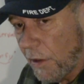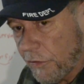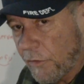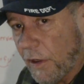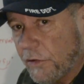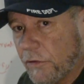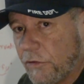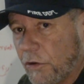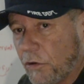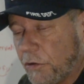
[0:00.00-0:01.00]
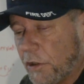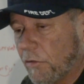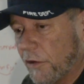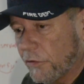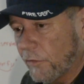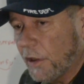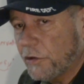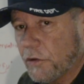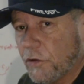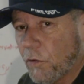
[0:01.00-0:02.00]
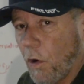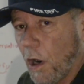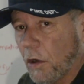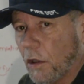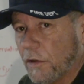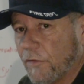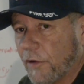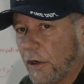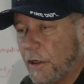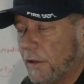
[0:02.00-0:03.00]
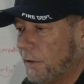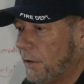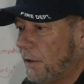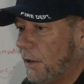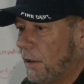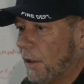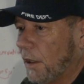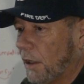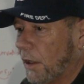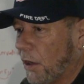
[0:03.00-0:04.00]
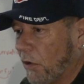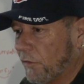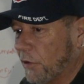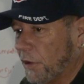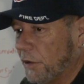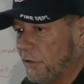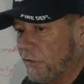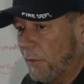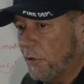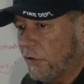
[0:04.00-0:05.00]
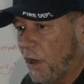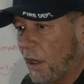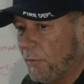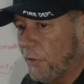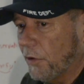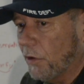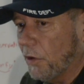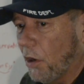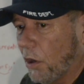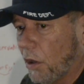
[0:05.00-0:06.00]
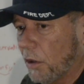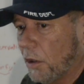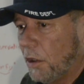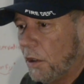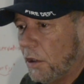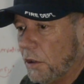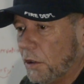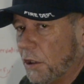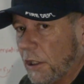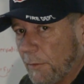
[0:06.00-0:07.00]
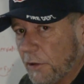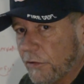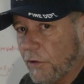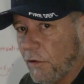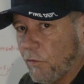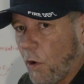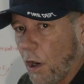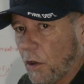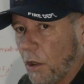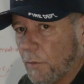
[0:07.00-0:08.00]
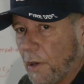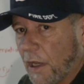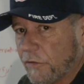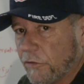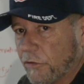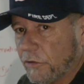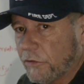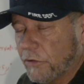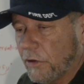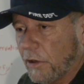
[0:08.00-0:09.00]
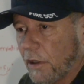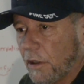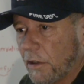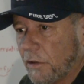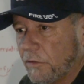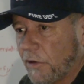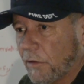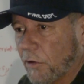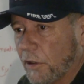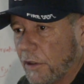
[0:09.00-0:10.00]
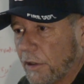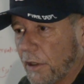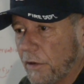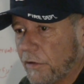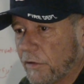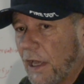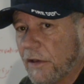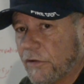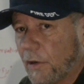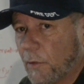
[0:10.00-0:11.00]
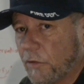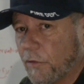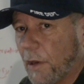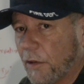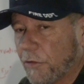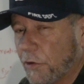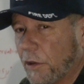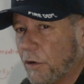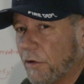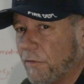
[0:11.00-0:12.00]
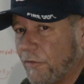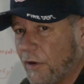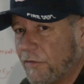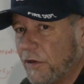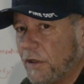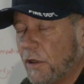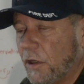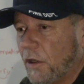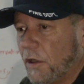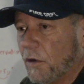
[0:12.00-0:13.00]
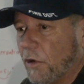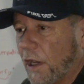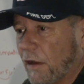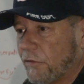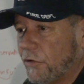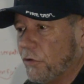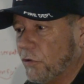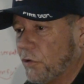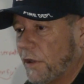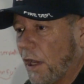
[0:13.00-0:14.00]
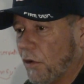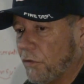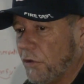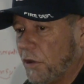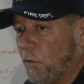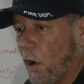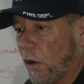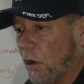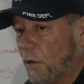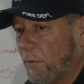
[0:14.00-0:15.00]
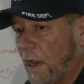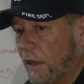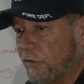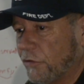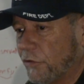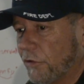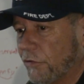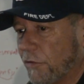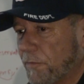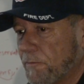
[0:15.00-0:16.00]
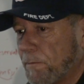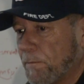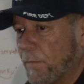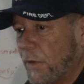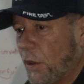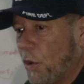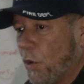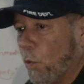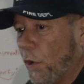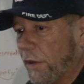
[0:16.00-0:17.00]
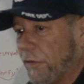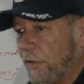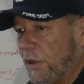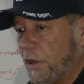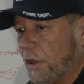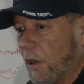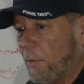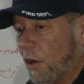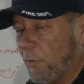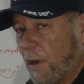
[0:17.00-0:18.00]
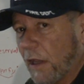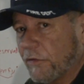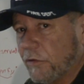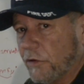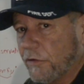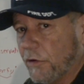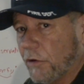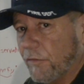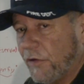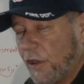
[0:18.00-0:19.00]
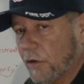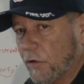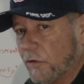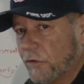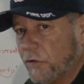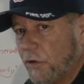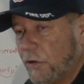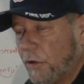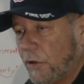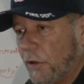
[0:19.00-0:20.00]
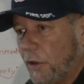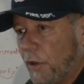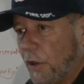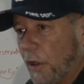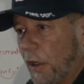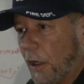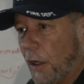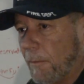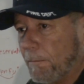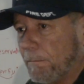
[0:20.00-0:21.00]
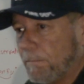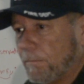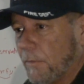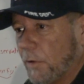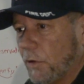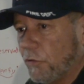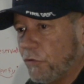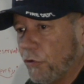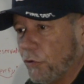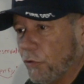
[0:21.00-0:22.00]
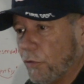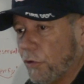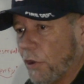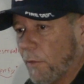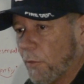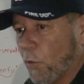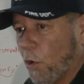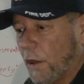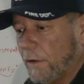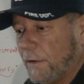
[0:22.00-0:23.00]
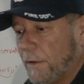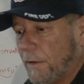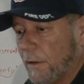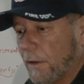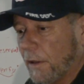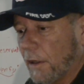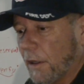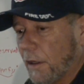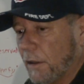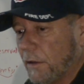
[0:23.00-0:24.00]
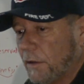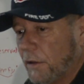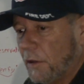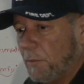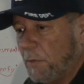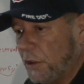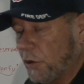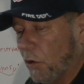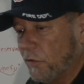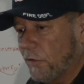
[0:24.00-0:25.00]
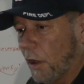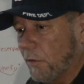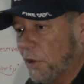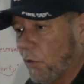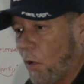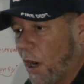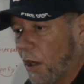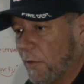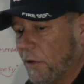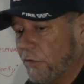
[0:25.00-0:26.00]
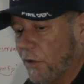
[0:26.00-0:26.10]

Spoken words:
reservations. You don't need a reservation to walk on the ferry. However, in the summertime, there are limits of walk-on passengers. Generally, this last summer, it was about 350. We have to count the walk-on passengers with the amount of passengers that are in vehicles to, number 1, meet Coast Guard requirements